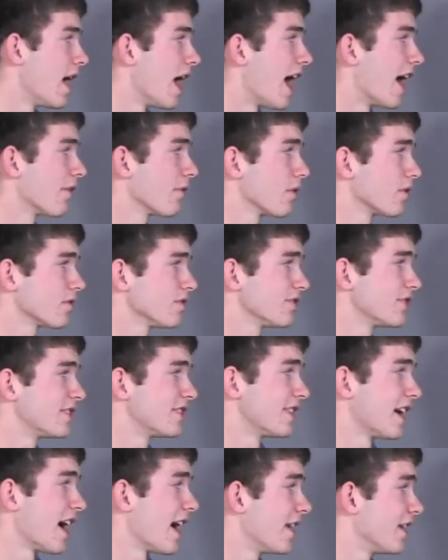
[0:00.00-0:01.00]
Hierarchical
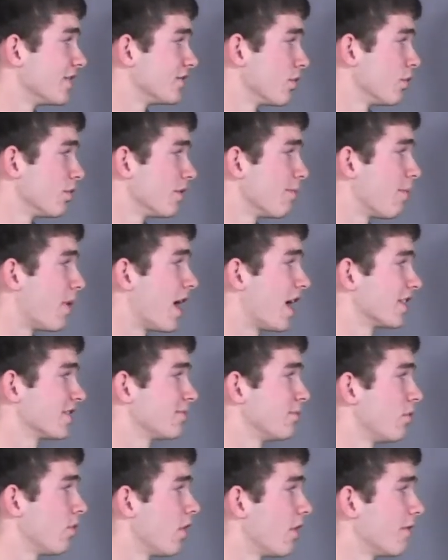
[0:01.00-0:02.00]
society is only
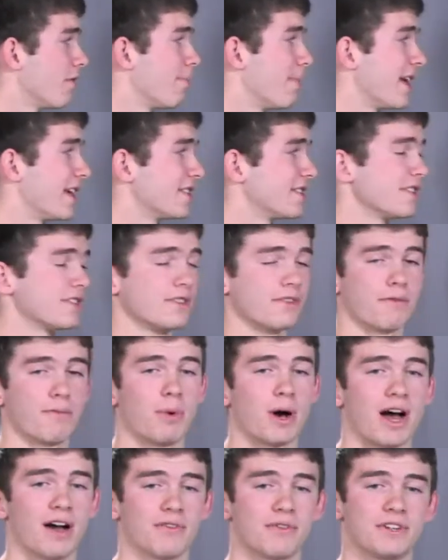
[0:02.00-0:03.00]
possible on the basis of
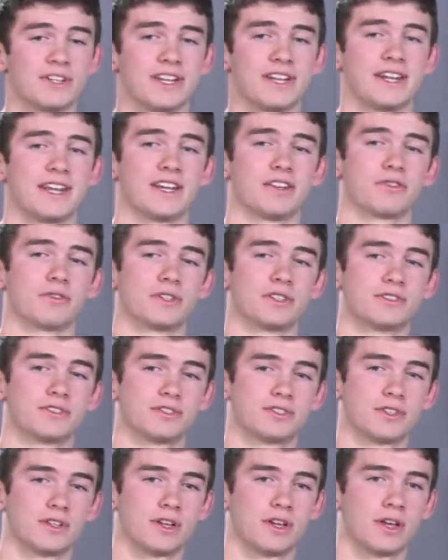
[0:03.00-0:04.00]
poverty and
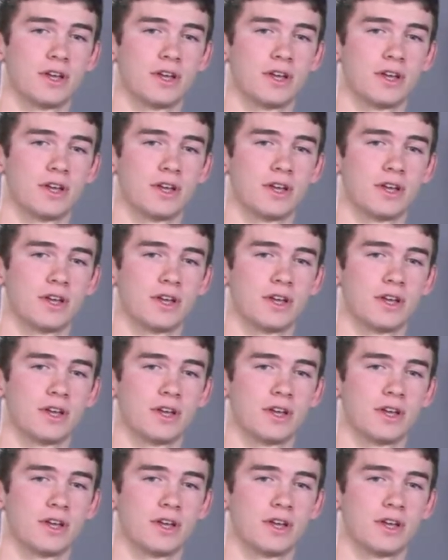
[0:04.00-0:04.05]
ignorance."